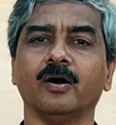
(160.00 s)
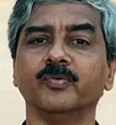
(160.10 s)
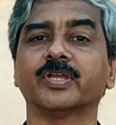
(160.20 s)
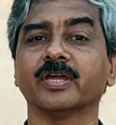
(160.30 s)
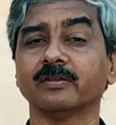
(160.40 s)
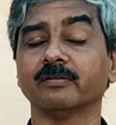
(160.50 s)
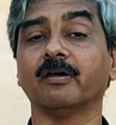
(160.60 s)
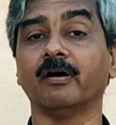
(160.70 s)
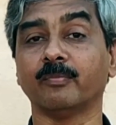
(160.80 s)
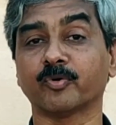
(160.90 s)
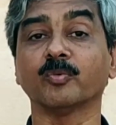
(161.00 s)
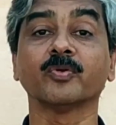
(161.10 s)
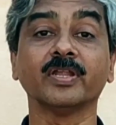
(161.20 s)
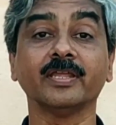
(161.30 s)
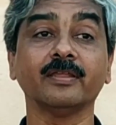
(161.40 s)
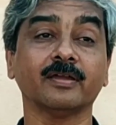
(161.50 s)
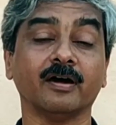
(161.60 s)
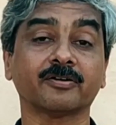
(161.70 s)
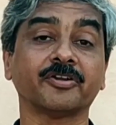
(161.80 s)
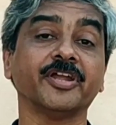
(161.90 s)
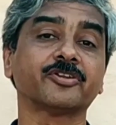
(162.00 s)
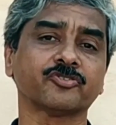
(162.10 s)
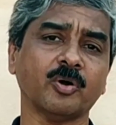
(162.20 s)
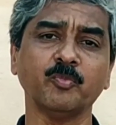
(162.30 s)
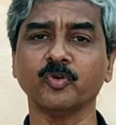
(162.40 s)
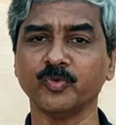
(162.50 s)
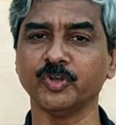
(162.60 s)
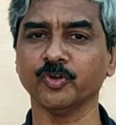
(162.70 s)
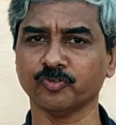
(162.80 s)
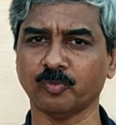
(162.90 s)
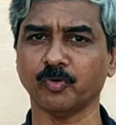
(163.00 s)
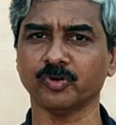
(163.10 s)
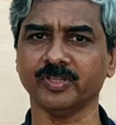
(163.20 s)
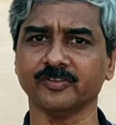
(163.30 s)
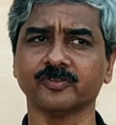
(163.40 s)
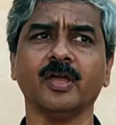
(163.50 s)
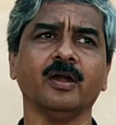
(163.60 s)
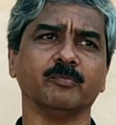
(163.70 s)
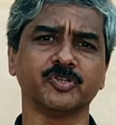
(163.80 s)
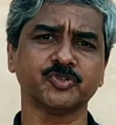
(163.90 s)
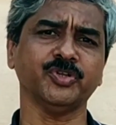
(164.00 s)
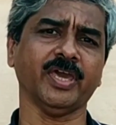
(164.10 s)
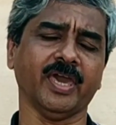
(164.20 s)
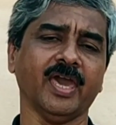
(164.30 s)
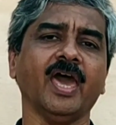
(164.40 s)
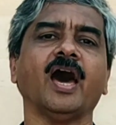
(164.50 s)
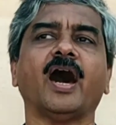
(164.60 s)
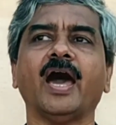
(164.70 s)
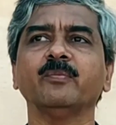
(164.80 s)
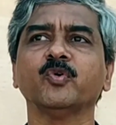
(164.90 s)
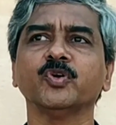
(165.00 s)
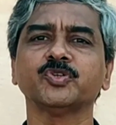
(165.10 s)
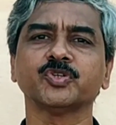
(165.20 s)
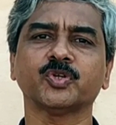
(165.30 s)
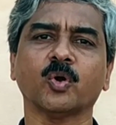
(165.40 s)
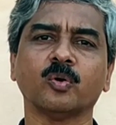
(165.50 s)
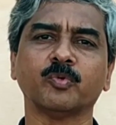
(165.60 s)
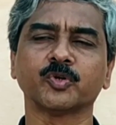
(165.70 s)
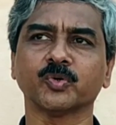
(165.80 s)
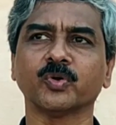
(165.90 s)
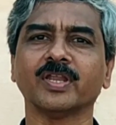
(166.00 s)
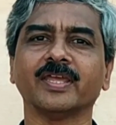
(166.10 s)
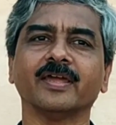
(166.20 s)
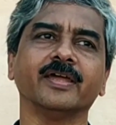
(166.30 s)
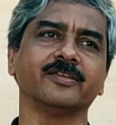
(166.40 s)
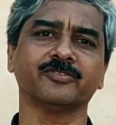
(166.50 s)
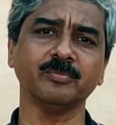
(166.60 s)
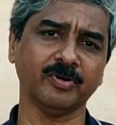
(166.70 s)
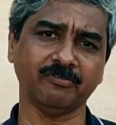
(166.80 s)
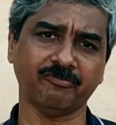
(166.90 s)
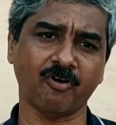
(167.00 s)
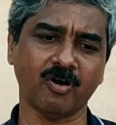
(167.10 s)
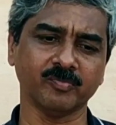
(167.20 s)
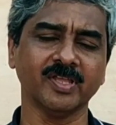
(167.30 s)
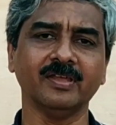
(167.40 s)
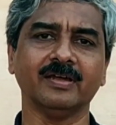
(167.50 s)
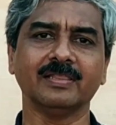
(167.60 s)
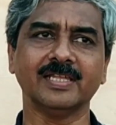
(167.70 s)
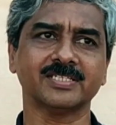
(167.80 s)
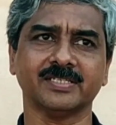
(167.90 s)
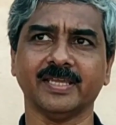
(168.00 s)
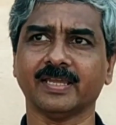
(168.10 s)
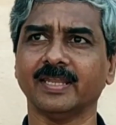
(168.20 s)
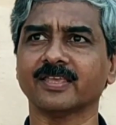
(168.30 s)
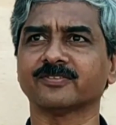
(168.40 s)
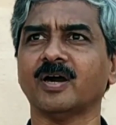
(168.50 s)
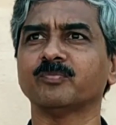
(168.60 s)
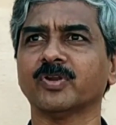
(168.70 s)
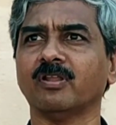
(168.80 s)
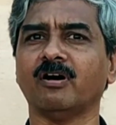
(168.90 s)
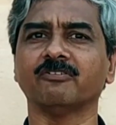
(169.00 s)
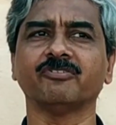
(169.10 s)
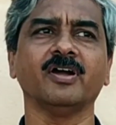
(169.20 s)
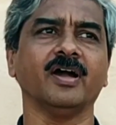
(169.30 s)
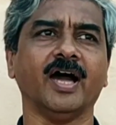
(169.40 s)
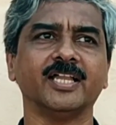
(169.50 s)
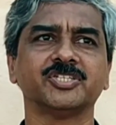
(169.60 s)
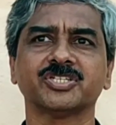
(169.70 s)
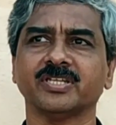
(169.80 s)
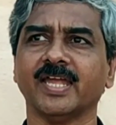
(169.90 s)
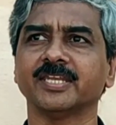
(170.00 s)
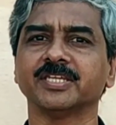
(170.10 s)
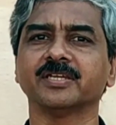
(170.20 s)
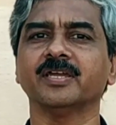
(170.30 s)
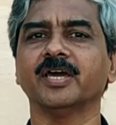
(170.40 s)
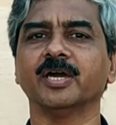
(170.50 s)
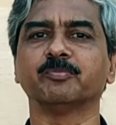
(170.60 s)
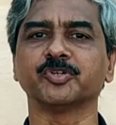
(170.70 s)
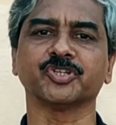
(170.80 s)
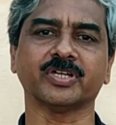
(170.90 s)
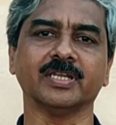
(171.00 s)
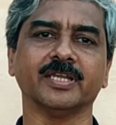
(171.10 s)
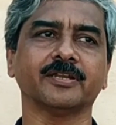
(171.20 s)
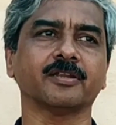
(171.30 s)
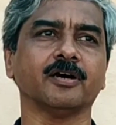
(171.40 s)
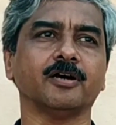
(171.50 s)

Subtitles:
we can probably create some more videos about this. But today I am going to talk about only in a simple form. Let's take an example of understanding a particular,